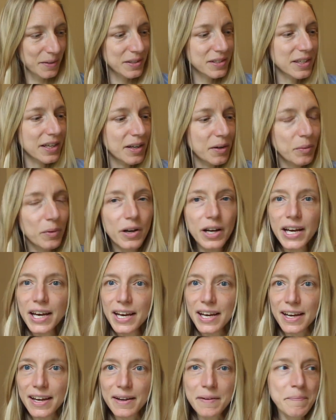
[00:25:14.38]
was like, well,
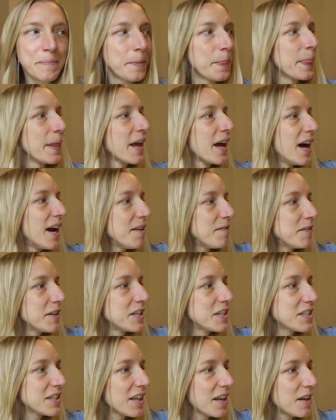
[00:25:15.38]
hey, I
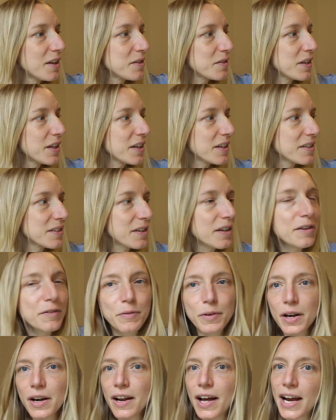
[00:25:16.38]
finished that entrelac
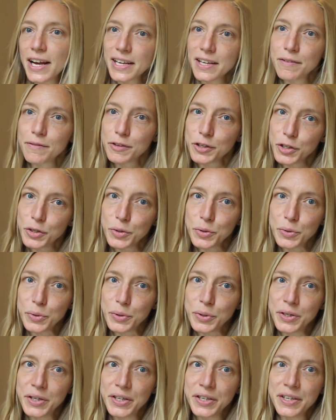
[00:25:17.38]
scarf, why don't I give
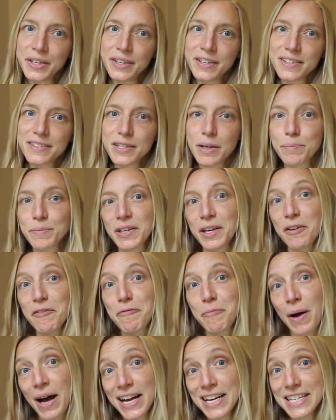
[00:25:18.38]
you something
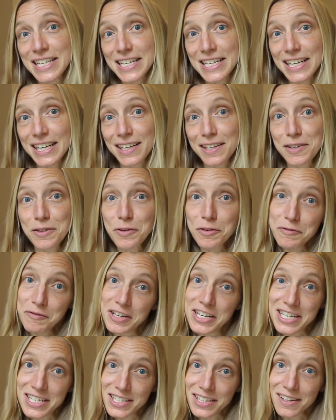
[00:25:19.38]
of my knitting and you can
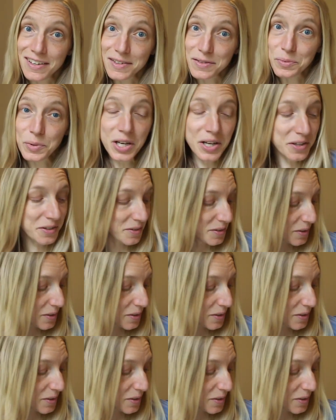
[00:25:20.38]
finish it as well.